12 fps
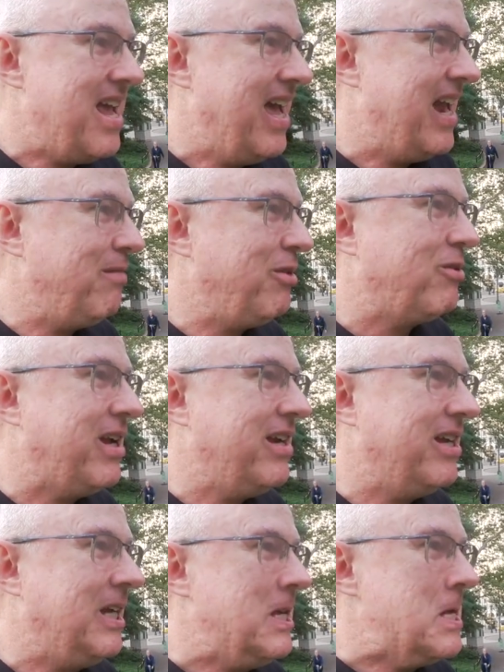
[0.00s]
and I'm not
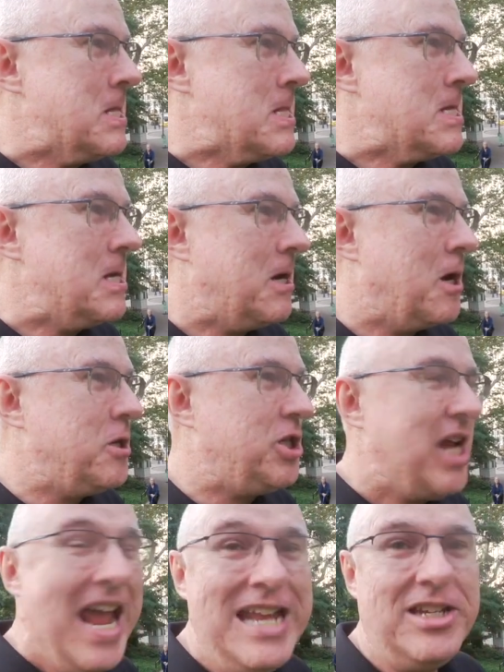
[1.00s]
going to
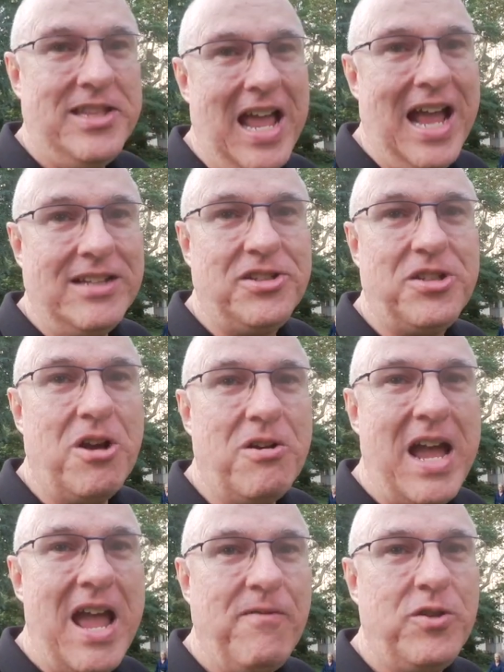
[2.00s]
change that. So
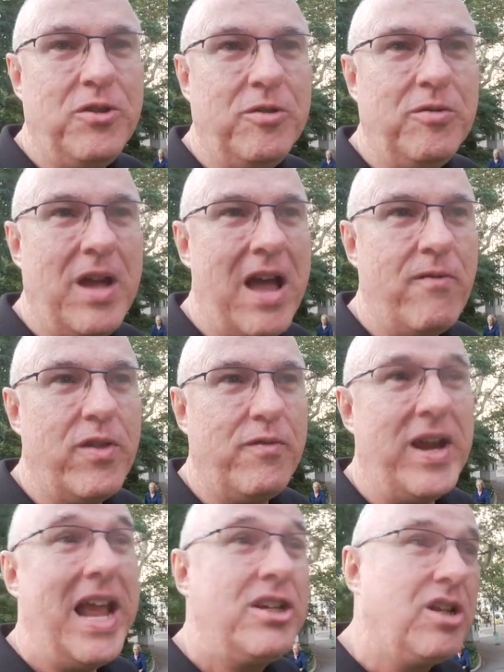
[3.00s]
I have to have the
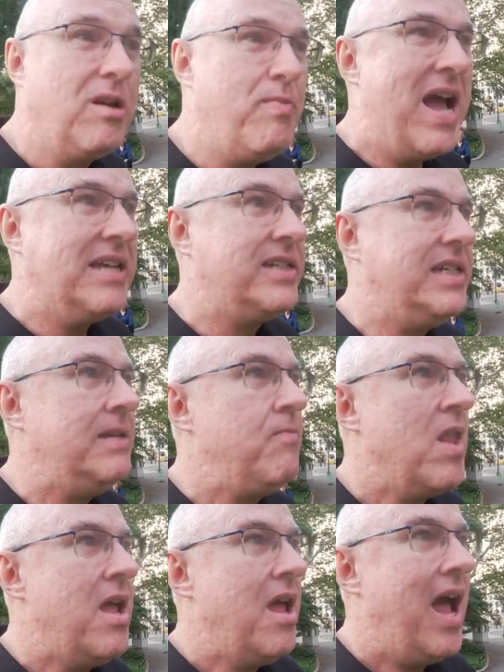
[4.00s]
financial capacity,
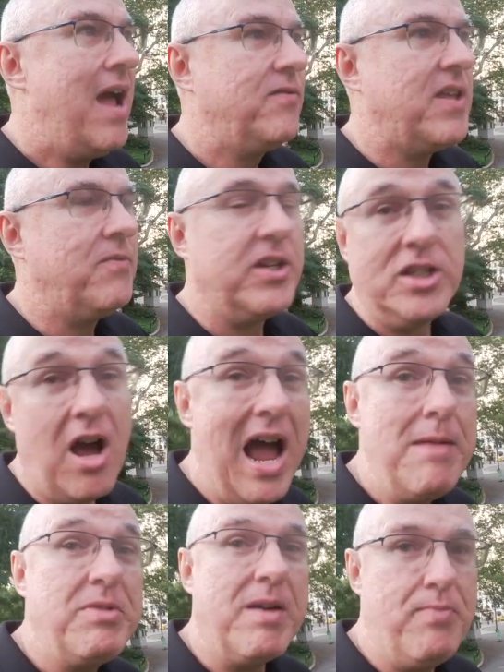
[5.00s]
I have to have the
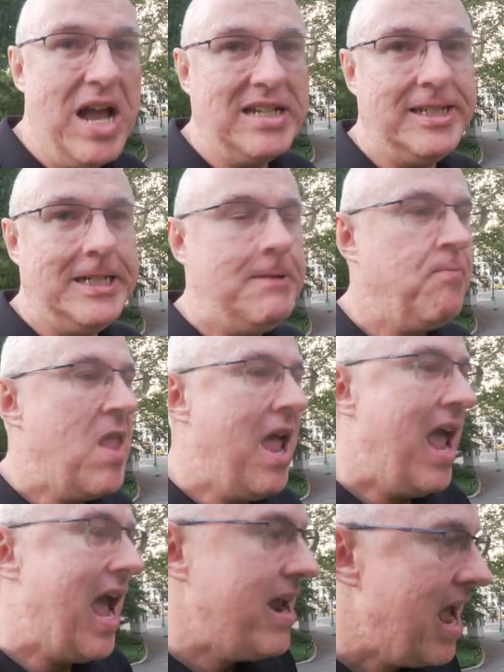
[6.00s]
time capacity,
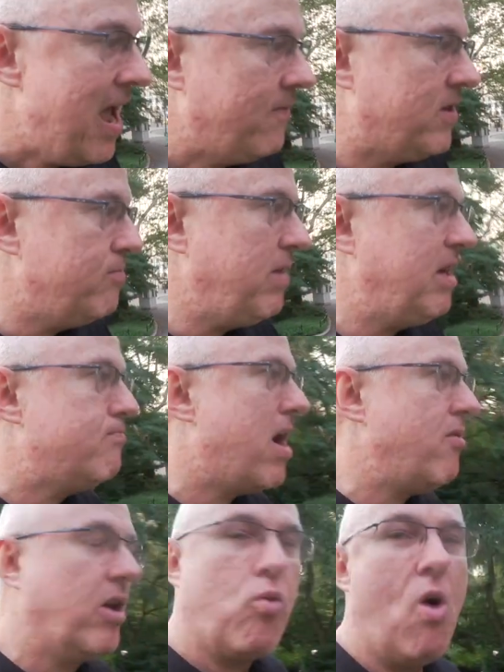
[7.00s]
and I have to meet my
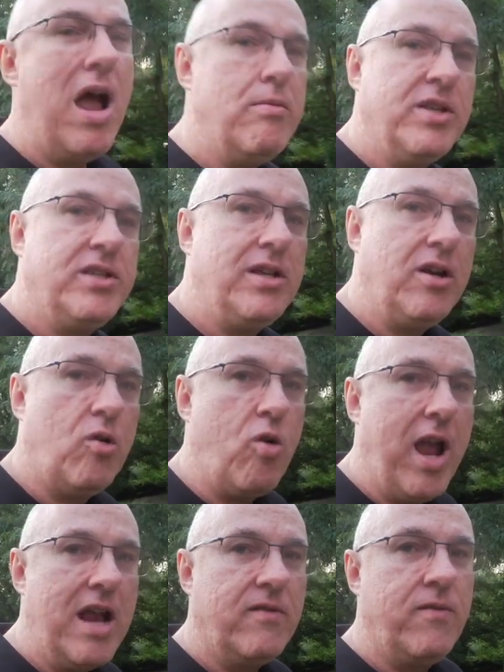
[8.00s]
requirements in
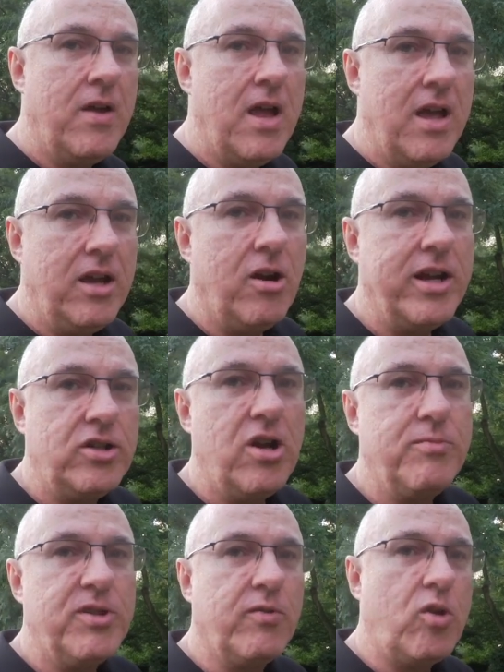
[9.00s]
creative, in
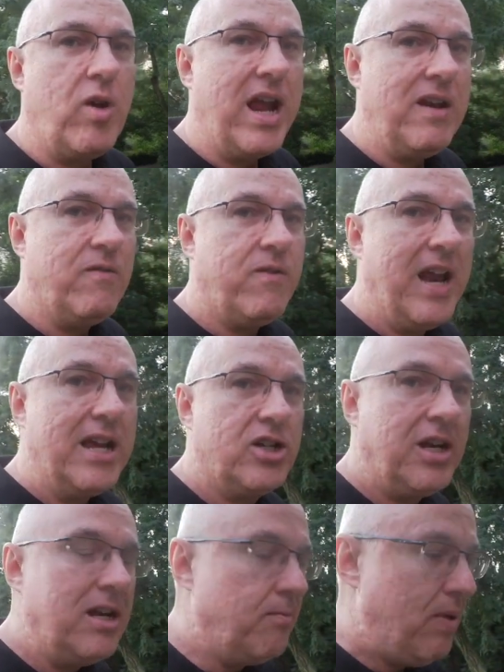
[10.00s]
terms of creating
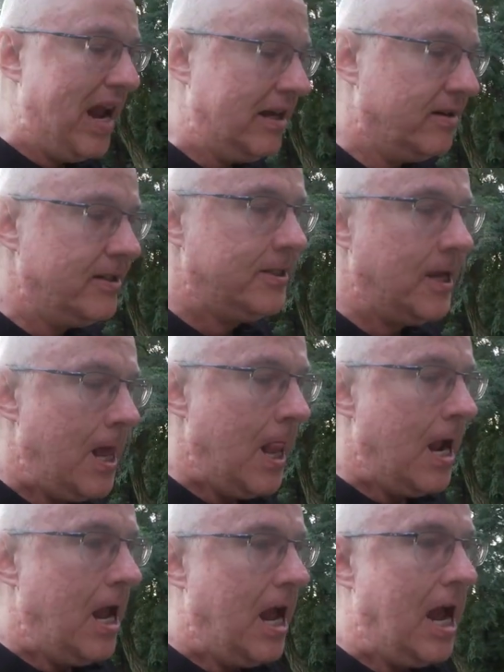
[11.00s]
financial independence
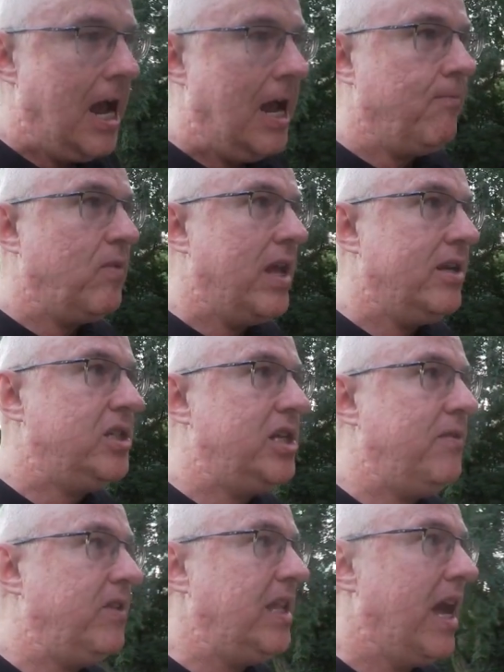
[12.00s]
and
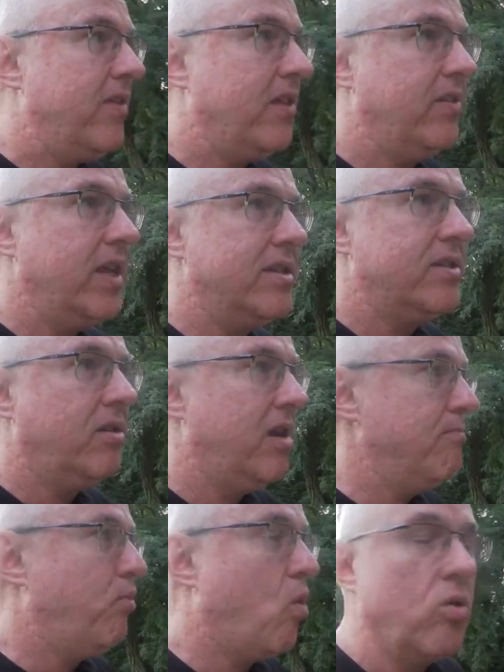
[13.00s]
achieving the other things that are
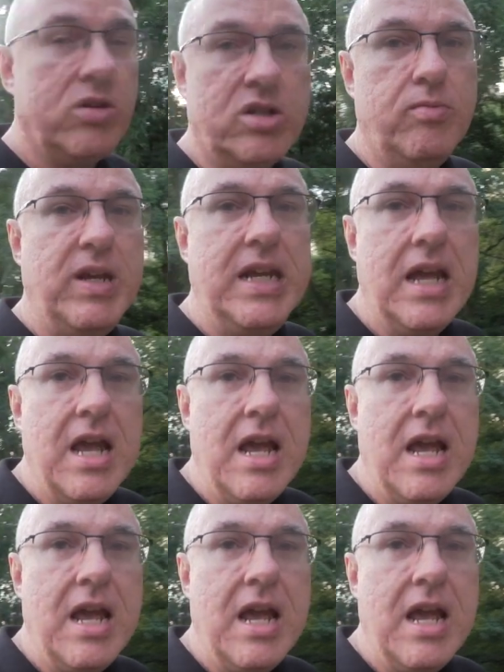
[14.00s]
important to me